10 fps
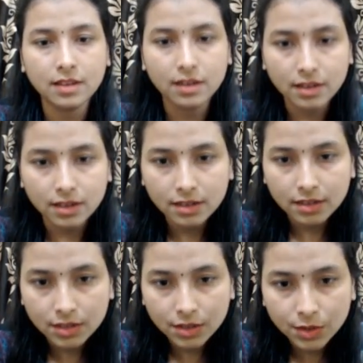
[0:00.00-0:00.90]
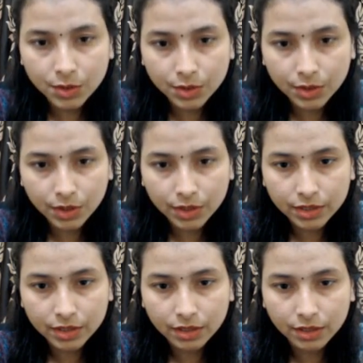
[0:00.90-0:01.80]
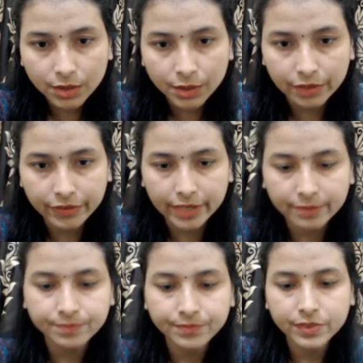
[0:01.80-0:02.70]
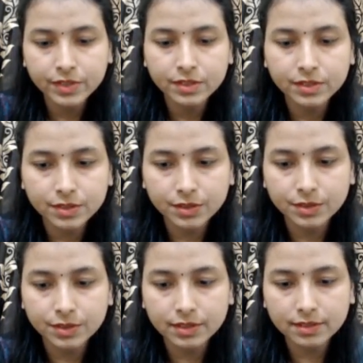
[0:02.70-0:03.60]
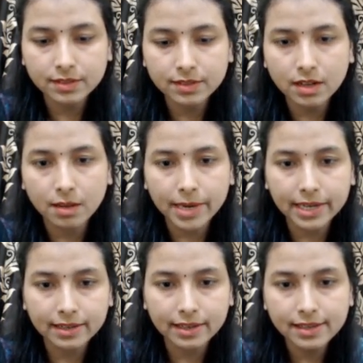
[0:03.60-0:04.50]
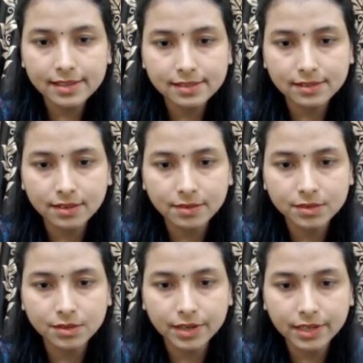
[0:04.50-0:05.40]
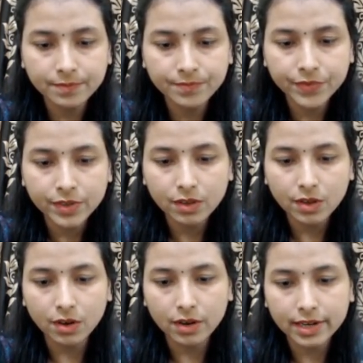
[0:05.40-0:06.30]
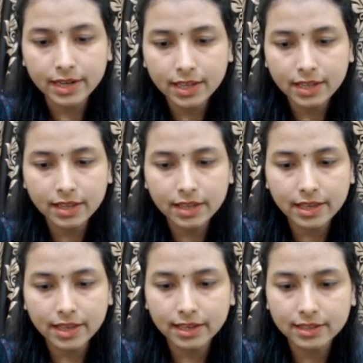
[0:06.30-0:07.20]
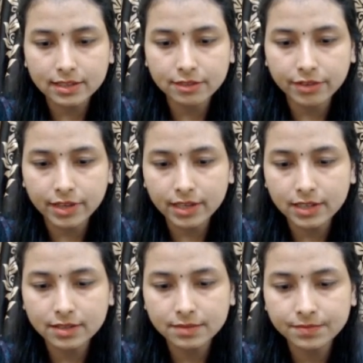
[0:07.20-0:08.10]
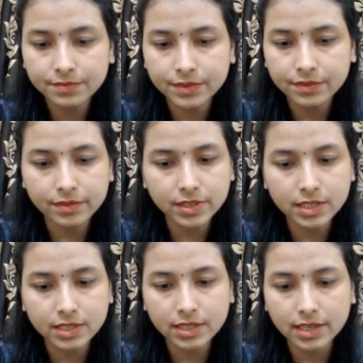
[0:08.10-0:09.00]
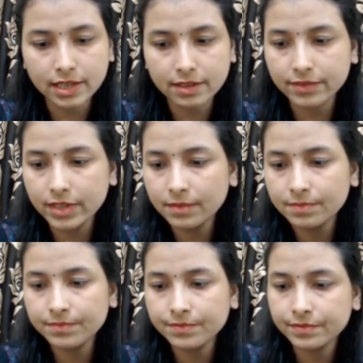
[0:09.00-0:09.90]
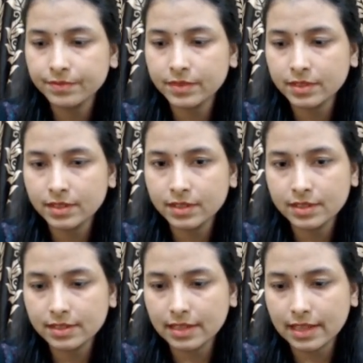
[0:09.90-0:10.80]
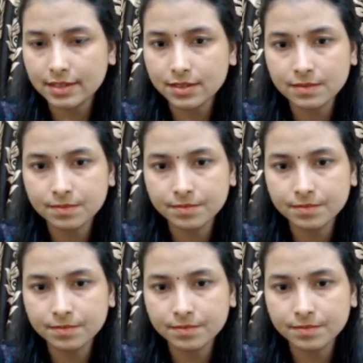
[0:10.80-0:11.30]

Uh, could not. Okay, fine. So this is the command, guys. Sorry, conda activate venv slash.